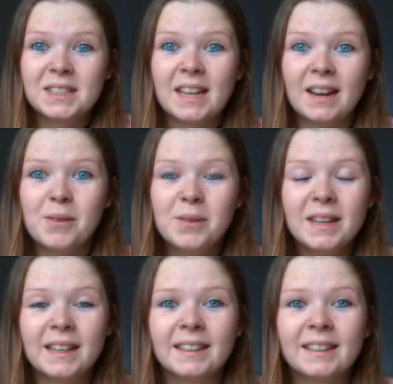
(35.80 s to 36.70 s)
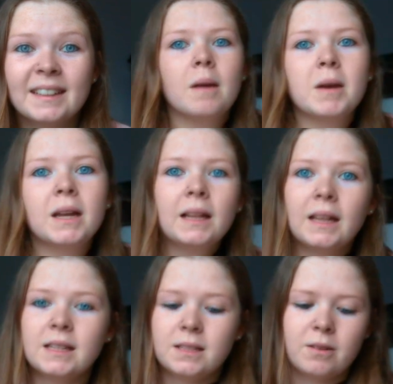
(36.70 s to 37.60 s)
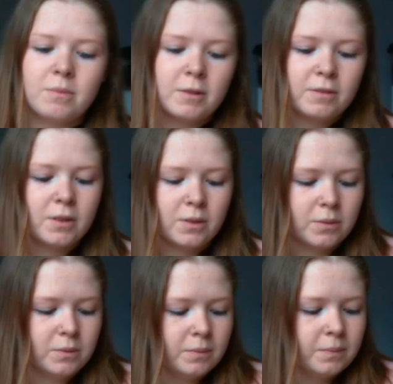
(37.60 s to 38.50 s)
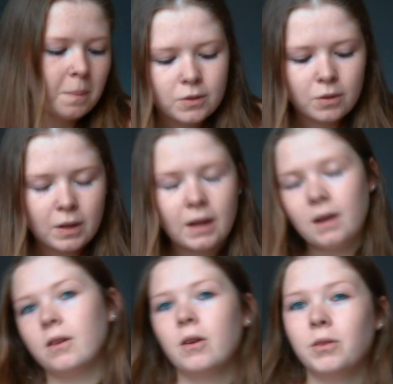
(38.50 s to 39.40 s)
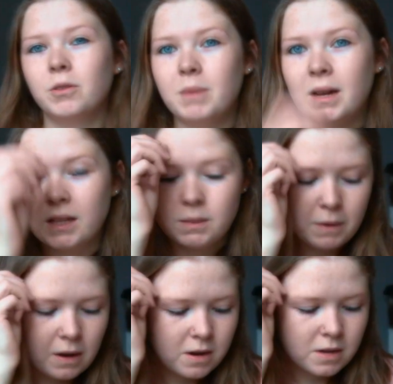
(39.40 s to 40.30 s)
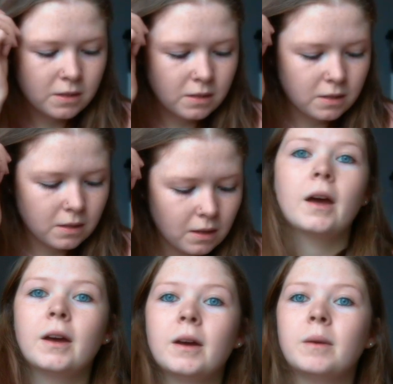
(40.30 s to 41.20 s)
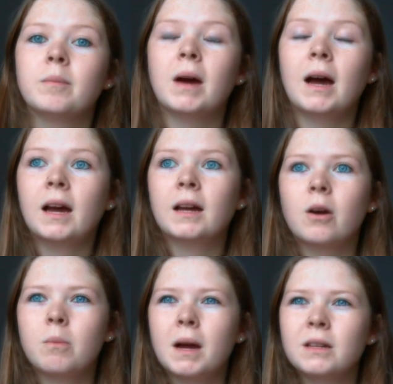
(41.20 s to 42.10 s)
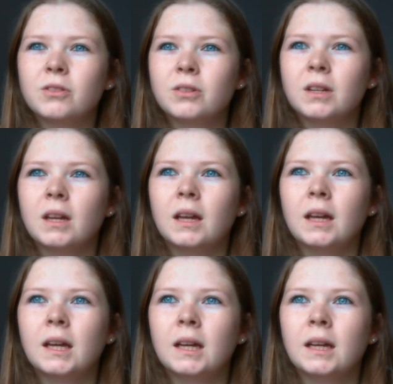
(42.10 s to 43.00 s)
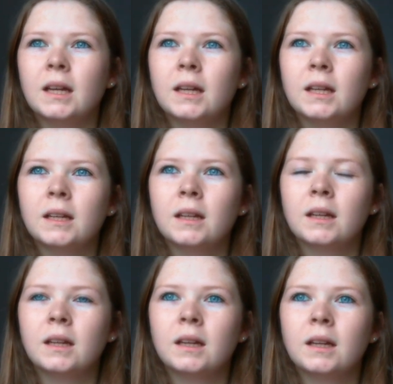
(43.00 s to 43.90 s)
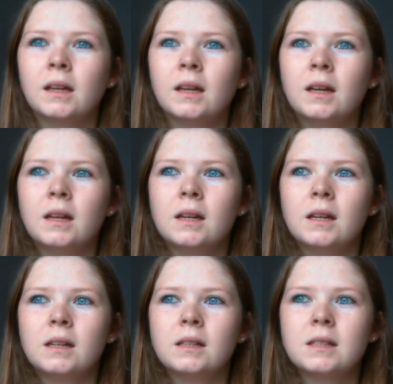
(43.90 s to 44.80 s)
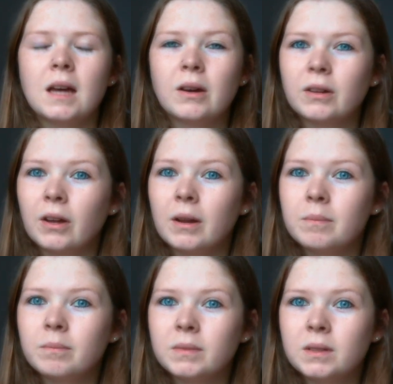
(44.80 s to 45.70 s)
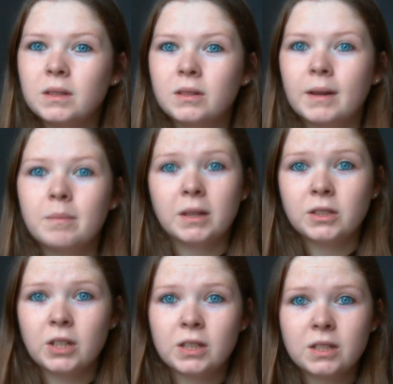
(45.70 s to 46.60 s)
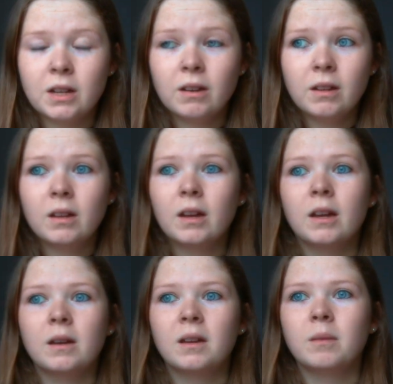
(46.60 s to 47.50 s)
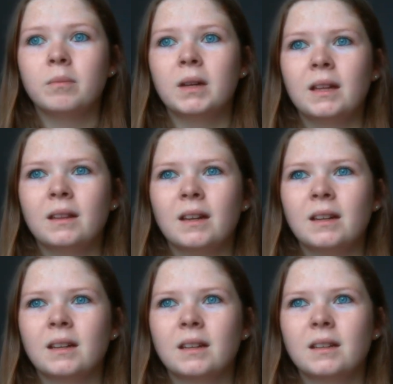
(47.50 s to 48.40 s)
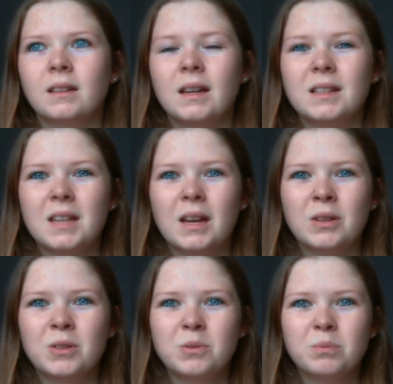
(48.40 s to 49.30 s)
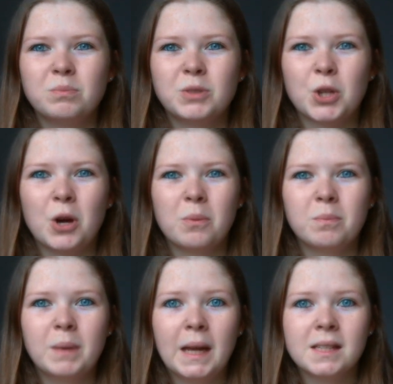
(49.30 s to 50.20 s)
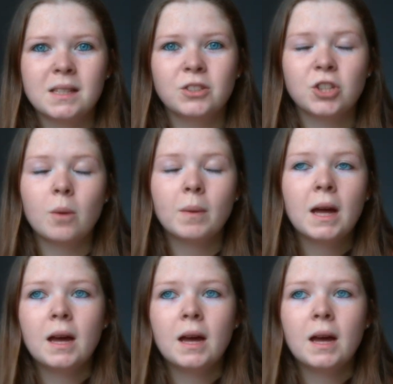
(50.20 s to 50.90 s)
get on with it. I made a list on my phone, so like I'll go through my experience. I got mine done in town. I got it done in Manchester, in like a tattoo shop, piercing shop.